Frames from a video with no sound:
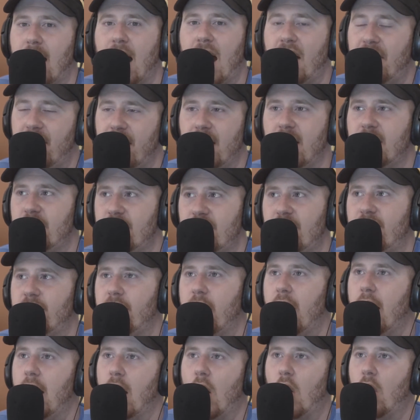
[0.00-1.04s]
I think it's just
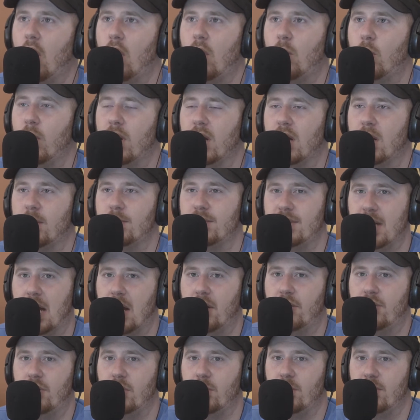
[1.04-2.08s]
what it comes
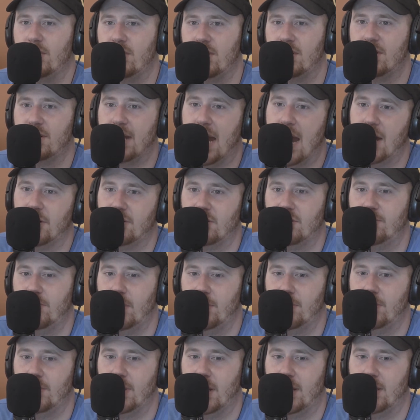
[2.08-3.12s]
down to is the stature of
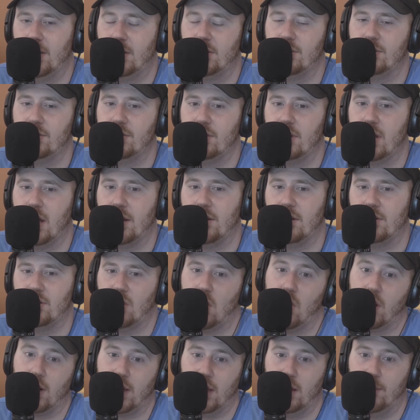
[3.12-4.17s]
people that they're that they're
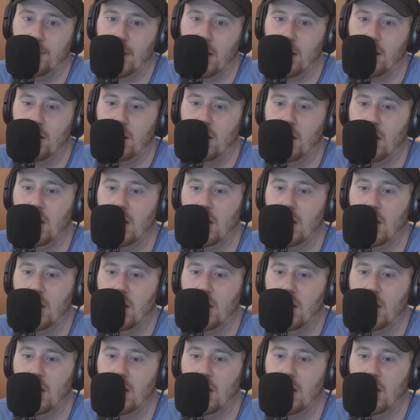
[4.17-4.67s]
talking about.